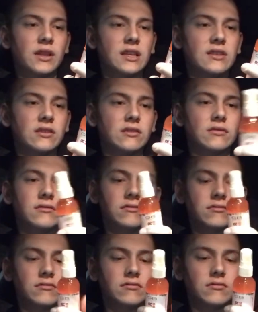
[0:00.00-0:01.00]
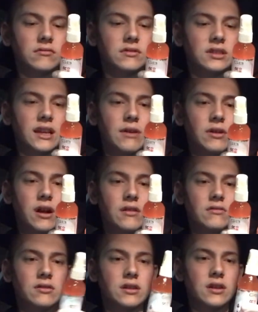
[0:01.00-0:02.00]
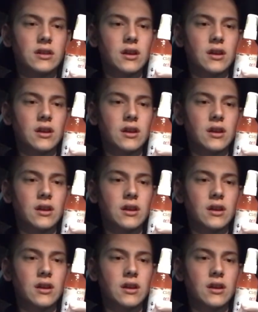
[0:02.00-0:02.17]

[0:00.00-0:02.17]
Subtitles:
of this on and see how it goes.